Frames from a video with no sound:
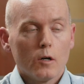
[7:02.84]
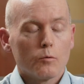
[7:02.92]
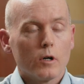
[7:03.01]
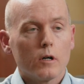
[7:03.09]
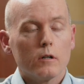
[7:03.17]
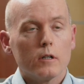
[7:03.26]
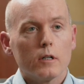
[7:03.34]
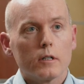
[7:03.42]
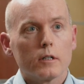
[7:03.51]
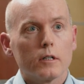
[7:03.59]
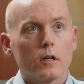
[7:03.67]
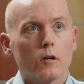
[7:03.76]
Well,
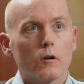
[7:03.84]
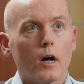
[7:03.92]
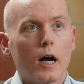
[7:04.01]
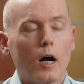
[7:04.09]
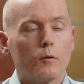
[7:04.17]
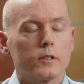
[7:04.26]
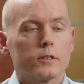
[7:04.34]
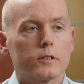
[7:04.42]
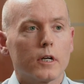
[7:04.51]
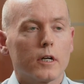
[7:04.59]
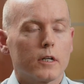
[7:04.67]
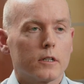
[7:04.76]
I would
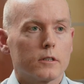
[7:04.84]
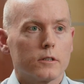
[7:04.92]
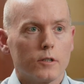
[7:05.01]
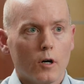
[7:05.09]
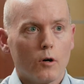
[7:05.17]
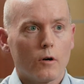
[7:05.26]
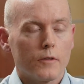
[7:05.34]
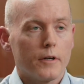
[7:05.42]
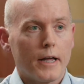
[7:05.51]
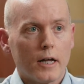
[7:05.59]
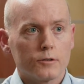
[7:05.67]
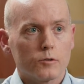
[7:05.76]
say no on the
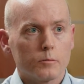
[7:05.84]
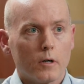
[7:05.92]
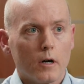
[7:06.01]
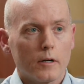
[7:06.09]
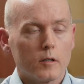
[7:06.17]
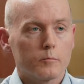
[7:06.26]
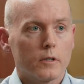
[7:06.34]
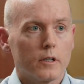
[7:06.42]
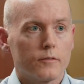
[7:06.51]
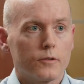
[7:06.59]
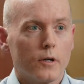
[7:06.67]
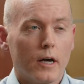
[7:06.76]
natural product, but
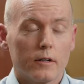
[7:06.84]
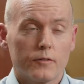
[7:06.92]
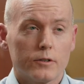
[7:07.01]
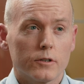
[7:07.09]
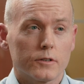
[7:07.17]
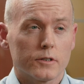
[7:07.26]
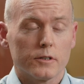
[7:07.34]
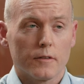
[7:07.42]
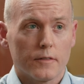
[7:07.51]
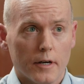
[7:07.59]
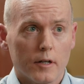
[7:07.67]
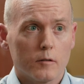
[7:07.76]
if you took the
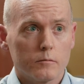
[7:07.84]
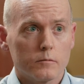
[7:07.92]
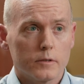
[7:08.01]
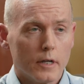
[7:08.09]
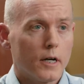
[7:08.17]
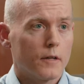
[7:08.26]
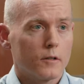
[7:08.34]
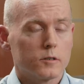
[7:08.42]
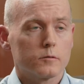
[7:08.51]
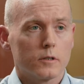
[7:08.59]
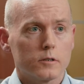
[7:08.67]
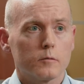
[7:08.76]
synthetic, yeah,
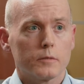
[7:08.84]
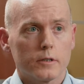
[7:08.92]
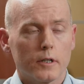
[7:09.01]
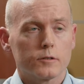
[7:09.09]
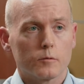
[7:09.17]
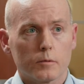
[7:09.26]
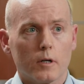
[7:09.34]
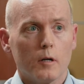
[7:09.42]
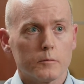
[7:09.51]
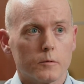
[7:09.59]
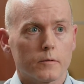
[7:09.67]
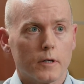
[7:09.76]
there's some potential
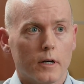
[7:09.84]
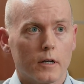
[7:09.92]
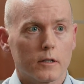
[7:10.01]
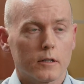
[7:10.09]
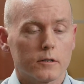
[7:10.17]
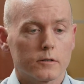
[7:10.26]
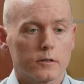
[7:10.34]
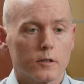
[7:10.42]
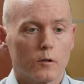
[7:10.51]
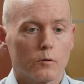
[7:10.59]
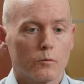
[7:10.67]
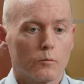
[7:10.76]
problems with that, because
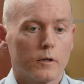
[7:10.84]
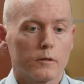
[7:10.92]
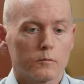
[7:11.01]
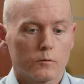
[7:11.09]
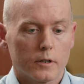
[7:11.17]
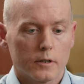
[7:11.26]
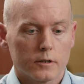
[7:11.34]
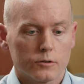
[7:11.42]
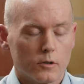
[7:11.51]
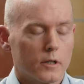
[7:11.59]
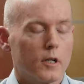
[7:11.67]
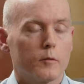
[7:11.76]
when a
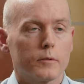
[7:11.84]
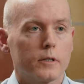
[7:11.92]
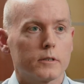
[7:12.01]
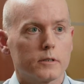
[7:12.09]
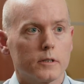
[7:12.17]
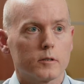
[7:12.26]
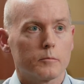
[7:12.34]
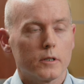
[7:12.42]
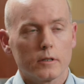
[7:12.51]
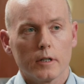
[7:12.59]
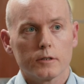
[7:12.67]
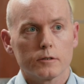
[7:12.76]
drug company sees a
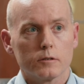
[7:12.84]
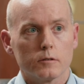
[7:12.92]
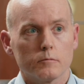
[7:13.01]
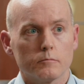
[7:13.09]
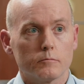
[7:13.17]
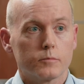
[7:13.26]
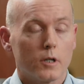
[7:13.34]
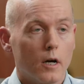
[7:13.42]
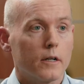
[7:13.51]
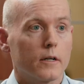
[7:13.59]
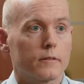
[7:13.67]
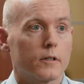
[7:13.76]
potential
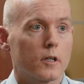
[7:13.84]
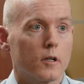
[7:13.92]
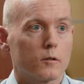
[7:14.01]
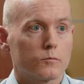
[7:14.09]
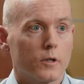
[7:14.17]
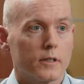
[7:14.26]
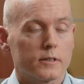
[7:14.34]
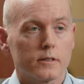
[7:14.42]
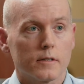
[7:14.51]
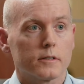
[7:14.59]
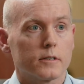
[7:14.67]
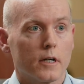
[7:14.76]
product, they're going to try to
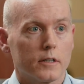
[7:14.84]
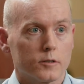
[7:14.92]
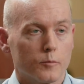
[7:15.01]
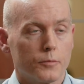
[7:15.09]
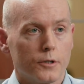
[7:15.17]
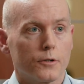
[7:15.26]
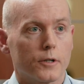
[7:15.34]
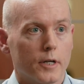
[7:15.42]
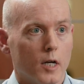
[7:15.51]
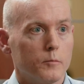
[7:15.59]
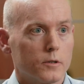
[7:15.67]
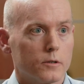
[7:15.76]
synthesize the pure
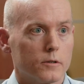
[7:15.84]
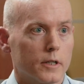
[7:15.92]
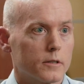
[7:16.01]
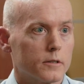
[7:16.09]
chemical,